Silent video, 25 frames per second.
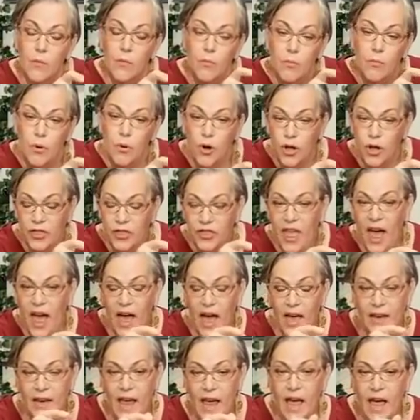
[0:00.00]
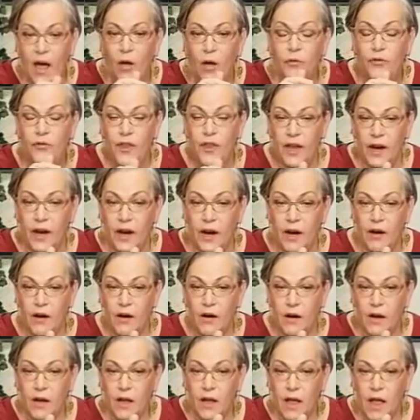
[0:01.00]
put that out
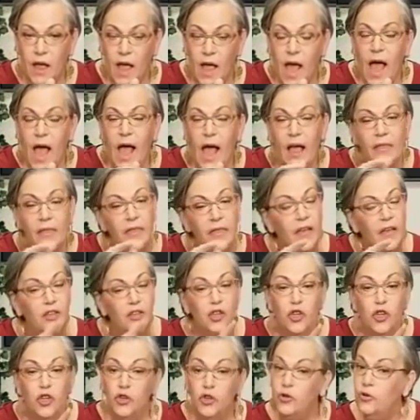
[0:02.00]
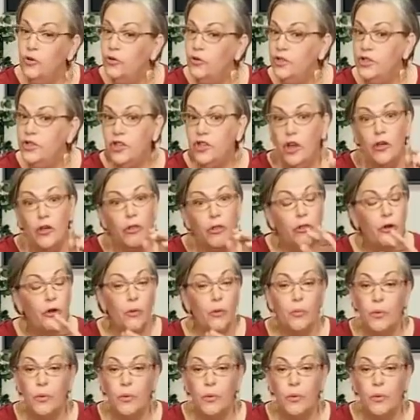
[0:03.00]
there and then used their